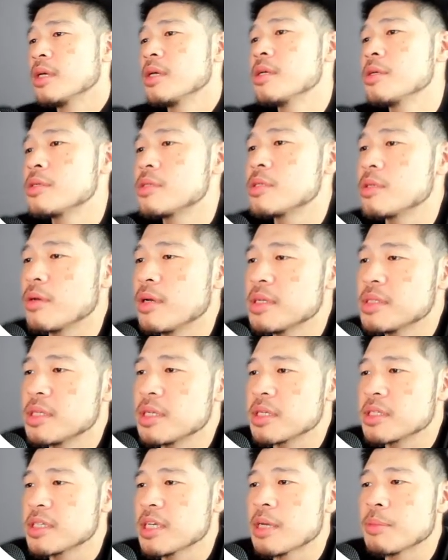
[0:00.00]
So, as an
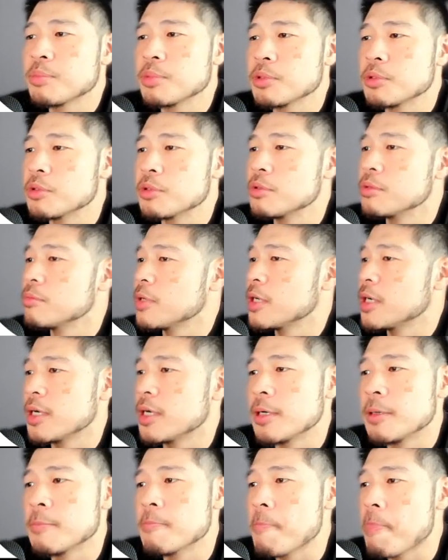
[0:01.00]
example,
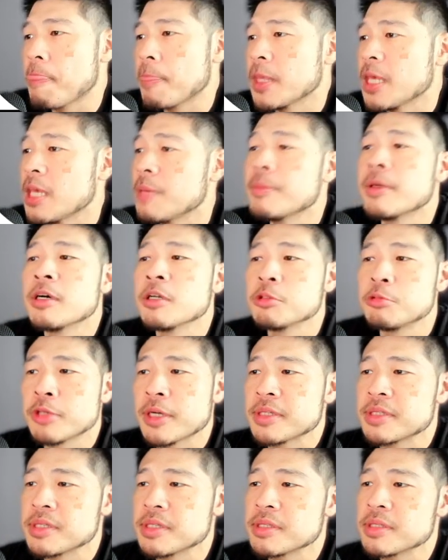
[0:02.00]
um, email
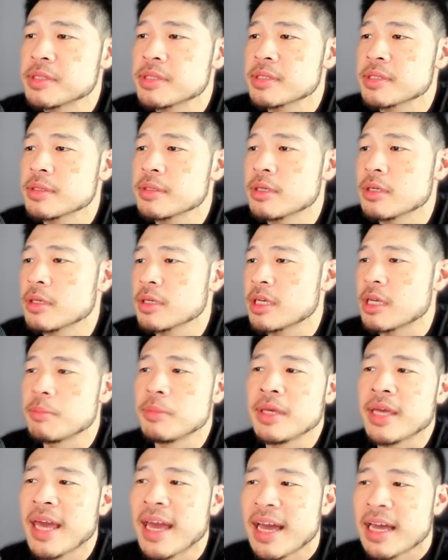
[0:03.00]
addresses can
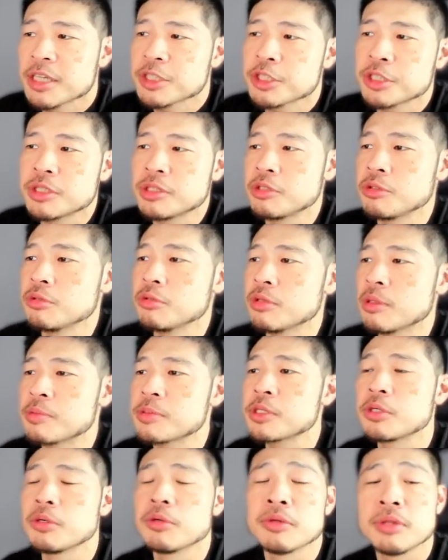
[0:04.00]
be hashed to
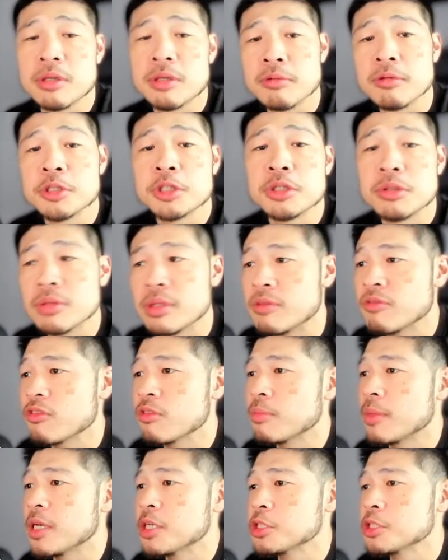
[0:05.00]
obscure the original
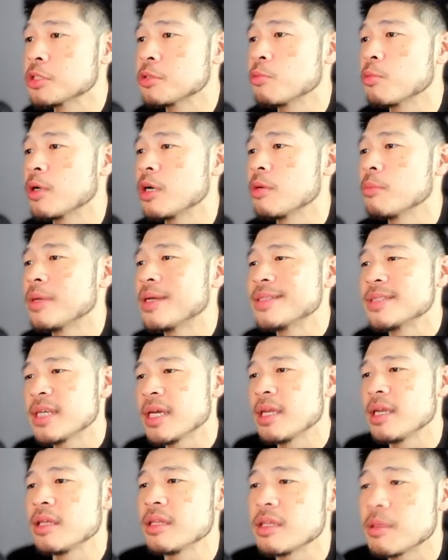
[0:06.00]
information while
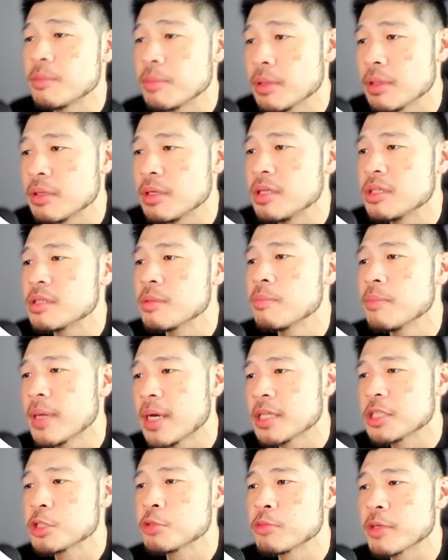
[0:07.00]
maintaining the ability to
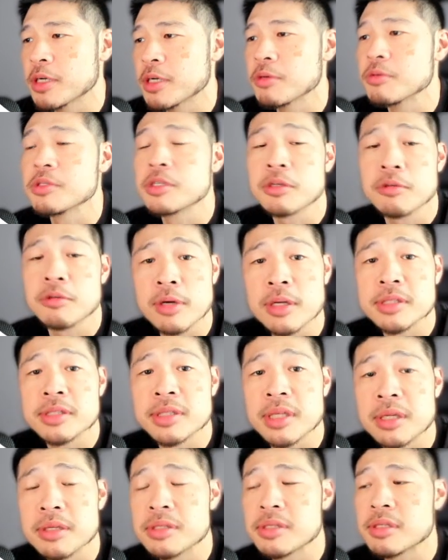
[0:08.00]
match records across
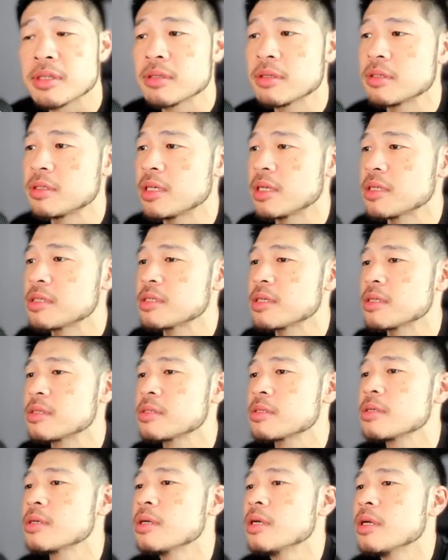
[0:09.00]
data, data sets.